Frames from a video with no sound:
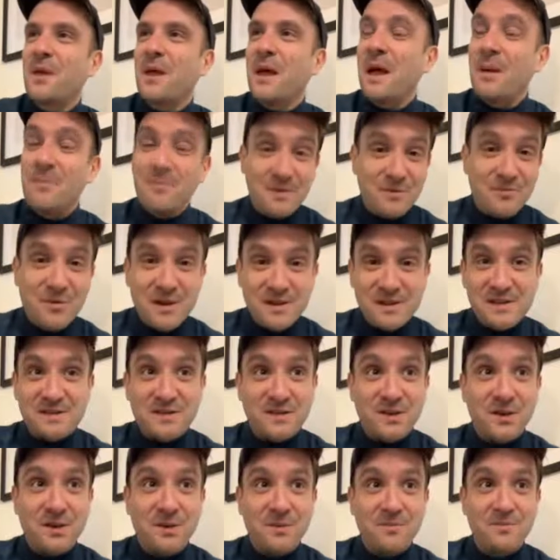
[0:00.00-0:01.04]
and be ready
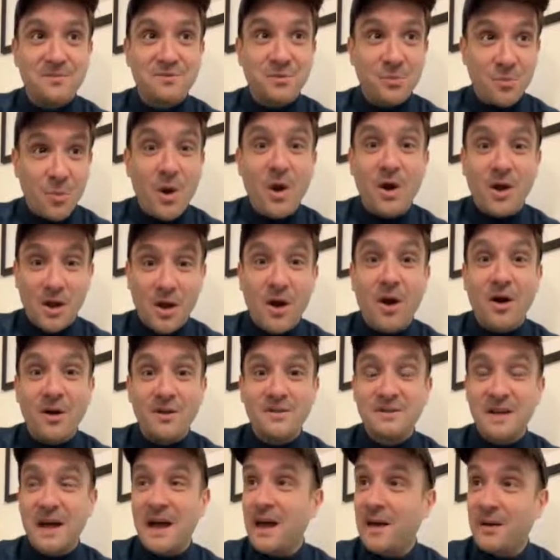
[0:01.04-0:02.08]
to work
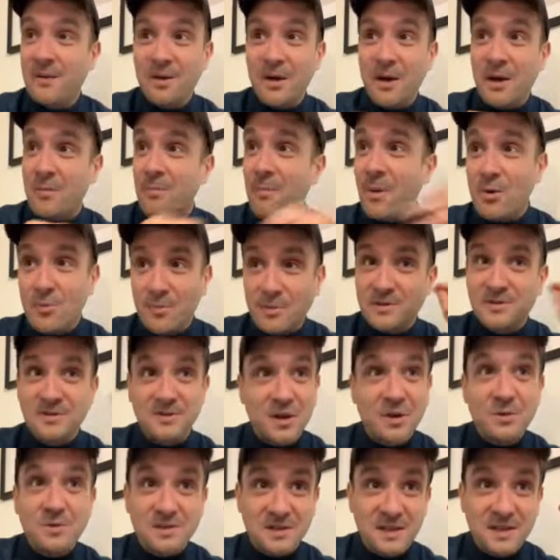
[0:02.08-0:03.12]
hard at a moment's
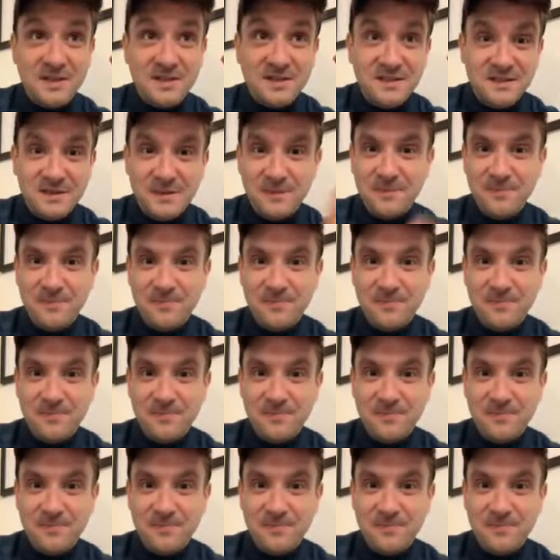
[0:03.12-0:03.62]
notice.